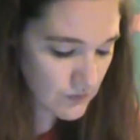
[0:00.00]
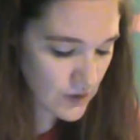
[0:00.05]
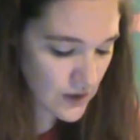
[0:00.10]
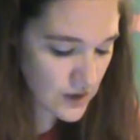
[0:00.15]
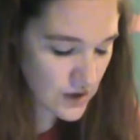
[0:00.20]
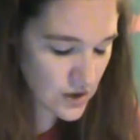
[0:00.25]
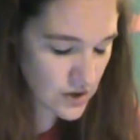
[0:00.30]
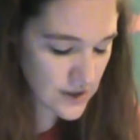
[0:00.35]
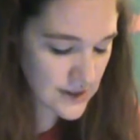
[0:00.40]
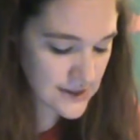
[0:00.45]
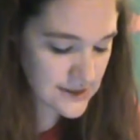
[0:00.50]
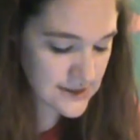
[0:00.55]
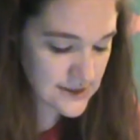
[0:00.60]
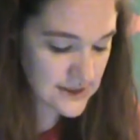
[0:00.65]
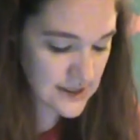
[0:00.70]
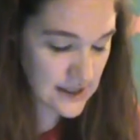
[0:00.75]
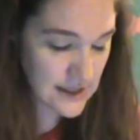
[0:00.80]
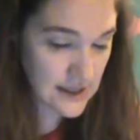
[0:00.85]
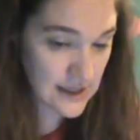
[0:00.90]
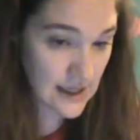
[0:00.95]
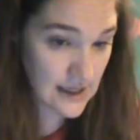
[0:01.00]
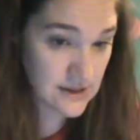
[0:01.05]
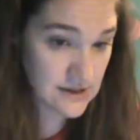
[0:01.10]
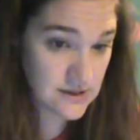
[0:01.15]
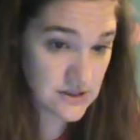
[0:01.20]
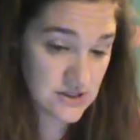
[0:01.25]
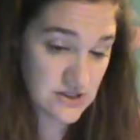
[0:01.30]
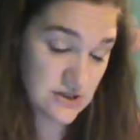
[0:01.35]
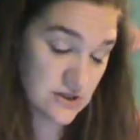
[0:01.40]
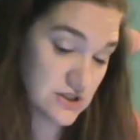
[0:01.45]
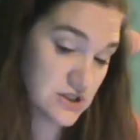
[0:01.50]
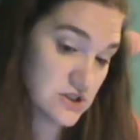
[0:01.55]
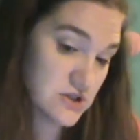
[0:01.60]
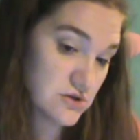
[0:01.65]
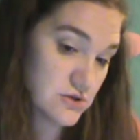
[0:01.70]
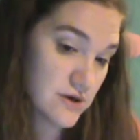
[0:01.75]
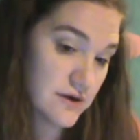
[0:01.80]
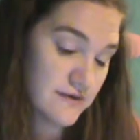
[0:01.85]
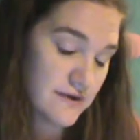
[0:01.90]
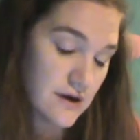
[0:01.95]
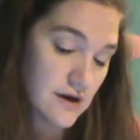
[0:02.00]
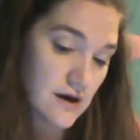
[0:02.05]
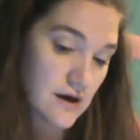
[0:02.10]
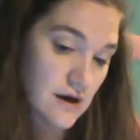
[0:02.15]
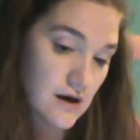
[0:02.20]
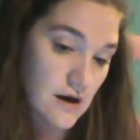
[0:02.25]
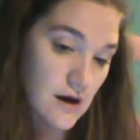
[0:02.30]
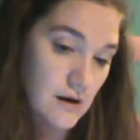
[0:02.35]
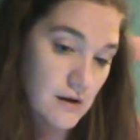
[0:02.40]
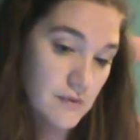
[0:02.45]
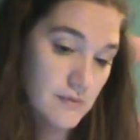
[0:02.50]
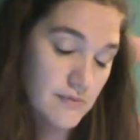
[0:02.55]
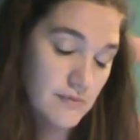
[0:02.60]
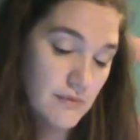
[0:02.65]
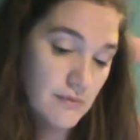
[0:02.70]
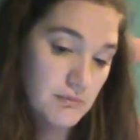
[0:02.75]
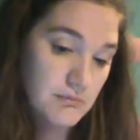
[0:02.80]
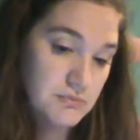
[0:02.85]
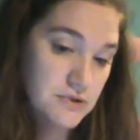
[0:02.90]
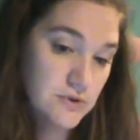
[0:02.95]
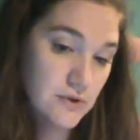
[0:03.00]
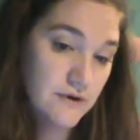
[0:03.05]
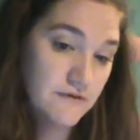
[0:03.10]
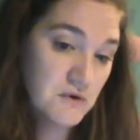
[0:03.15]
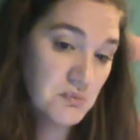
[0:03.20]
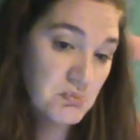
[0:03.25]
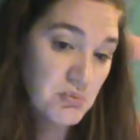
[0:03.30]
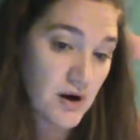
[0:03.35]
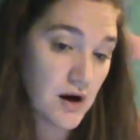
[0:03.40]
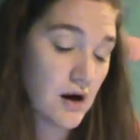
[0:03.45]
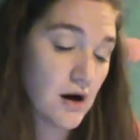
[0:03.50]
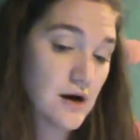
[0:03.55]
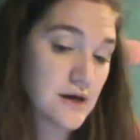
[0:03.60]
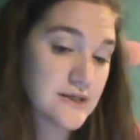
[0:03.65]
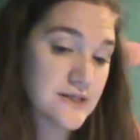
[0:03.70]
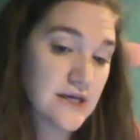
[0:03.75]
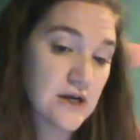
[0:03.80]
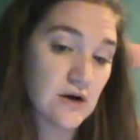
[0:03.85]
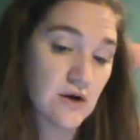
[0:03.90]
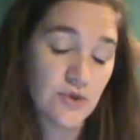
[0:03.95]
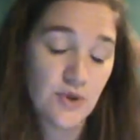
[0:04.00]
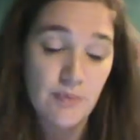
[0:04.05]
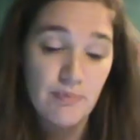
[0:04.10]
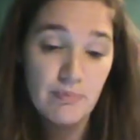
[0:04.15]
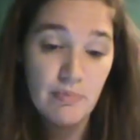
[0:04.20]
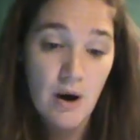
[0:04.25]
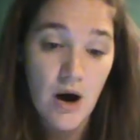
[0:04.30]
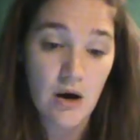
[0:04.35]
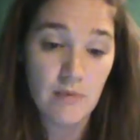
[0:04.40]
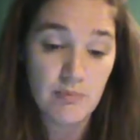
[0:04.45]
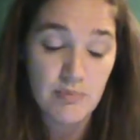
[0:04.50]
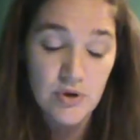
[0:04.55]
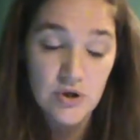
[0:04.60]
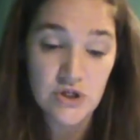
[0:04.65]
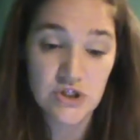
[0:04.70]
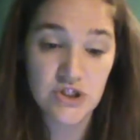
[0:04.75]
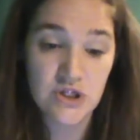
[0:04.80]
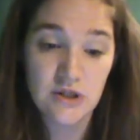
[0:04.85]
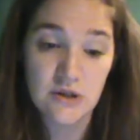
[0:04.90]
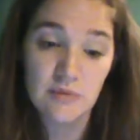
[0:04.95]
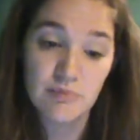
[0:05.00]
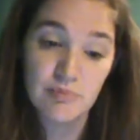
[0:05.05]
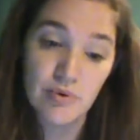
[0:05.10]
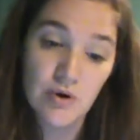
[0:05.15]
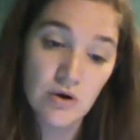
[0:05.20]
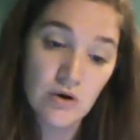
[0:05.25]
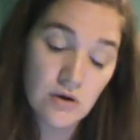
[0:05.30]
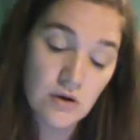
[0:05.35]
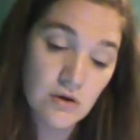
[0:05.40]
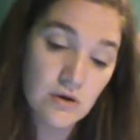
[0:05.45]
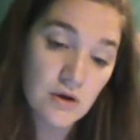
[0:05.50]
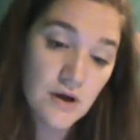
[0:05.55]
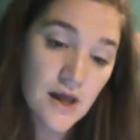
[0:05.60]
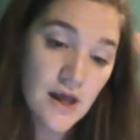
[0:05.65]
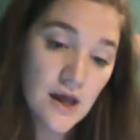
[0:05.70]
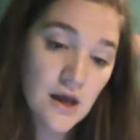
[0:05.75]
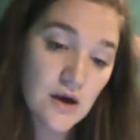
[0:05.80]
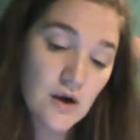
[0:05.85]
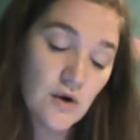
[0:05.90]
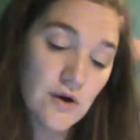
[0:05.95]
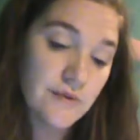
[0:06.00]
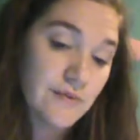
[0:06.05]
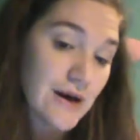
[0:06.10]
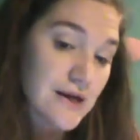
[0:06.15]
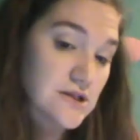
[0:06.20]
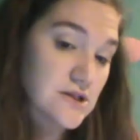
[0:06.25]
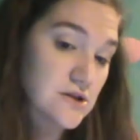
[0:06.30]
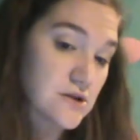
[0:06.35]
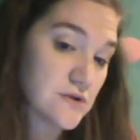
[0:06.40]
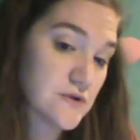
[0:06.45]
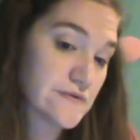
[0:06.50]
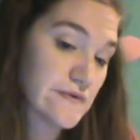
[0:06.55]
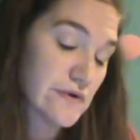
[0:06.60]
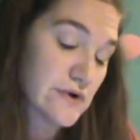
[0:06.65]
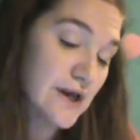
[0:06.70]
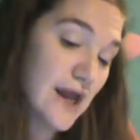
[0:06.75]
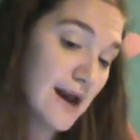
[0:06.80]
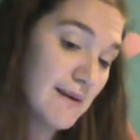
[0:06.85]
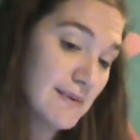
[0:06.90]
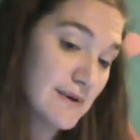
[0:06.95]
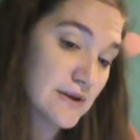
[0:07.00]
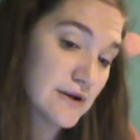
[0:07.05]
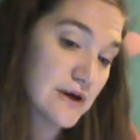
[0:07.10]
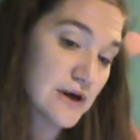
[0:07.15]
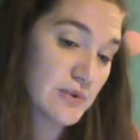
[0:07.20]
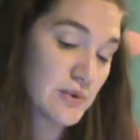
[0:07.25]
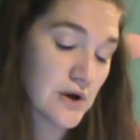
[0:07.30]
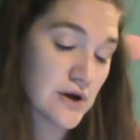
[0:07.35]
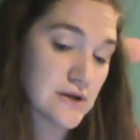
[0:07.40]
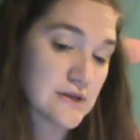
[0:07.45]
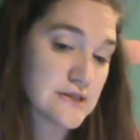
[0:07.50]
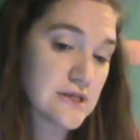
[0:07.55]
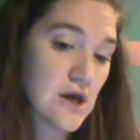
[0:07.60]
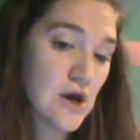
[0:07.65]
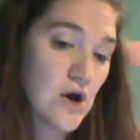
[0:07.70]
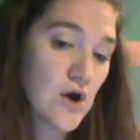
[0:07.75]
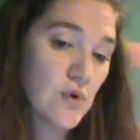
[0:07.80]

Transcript: you're going to see as just sort of a pause here on the push and the pull, going back to those vocabulary words.